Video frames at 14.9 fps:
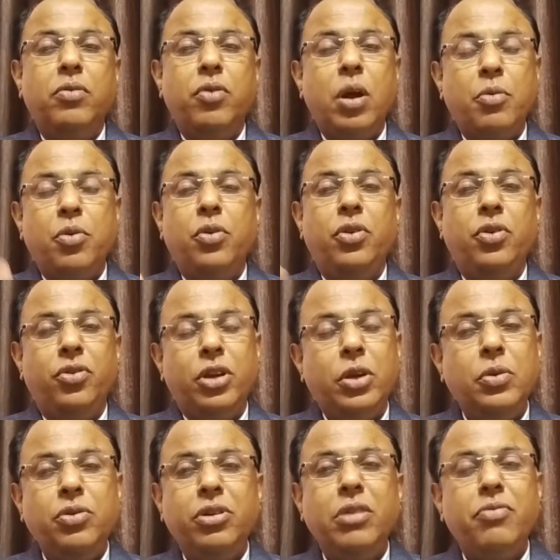from your
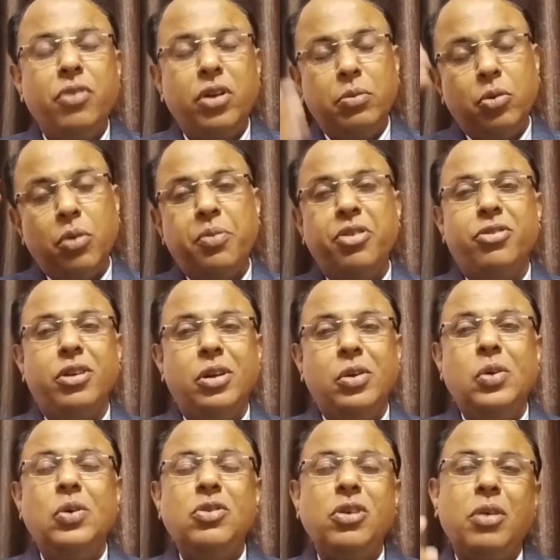institution for the professional
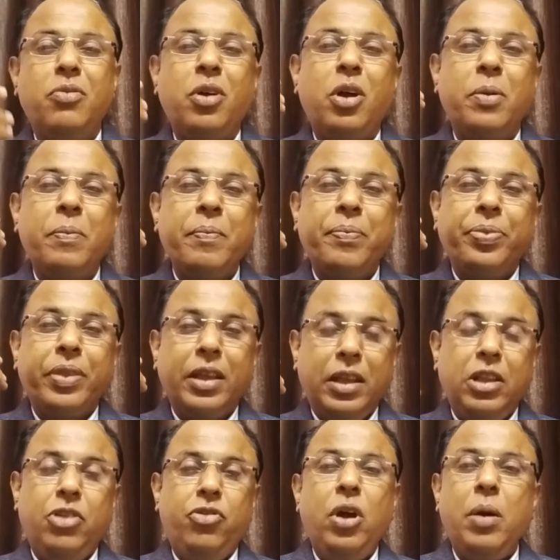course or for
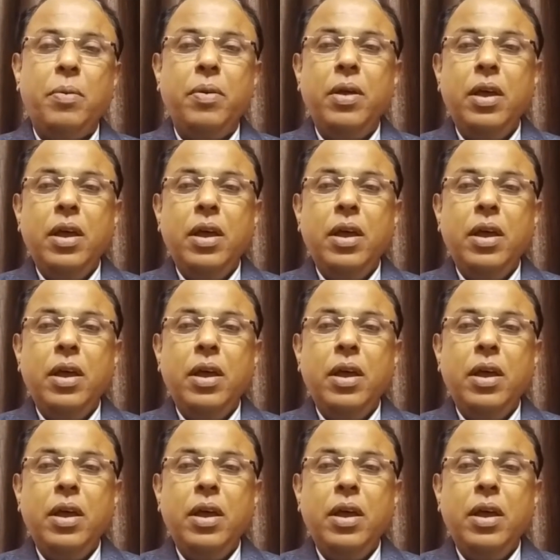the job,